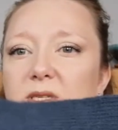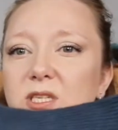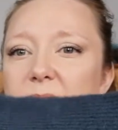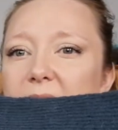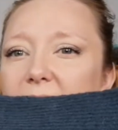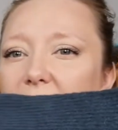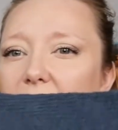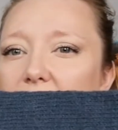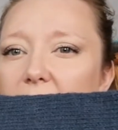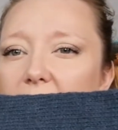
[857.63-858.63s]
To
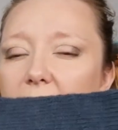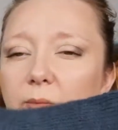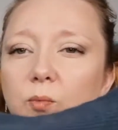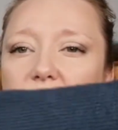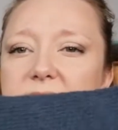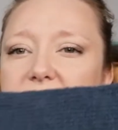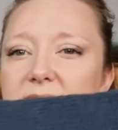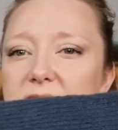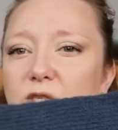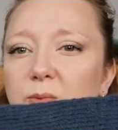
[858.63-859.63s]
me, once it's
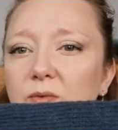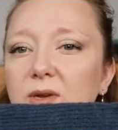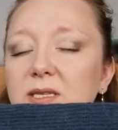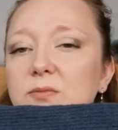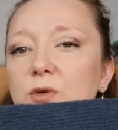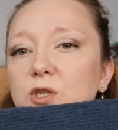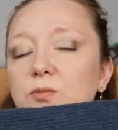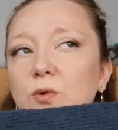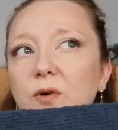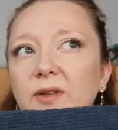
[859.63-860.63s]
knitted up, it reads much
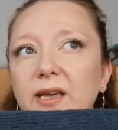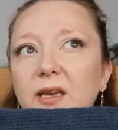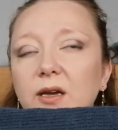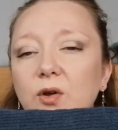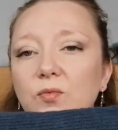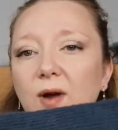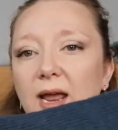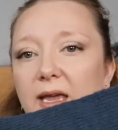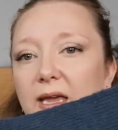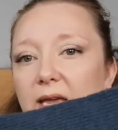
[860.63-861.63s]
more of like a
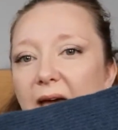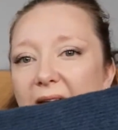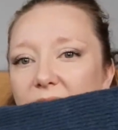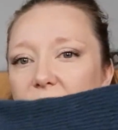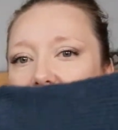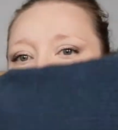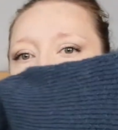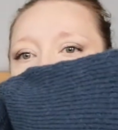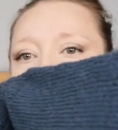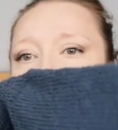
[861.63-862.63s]
grey, heathery
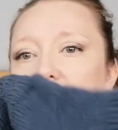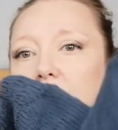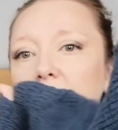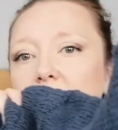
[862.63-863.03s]
type blue.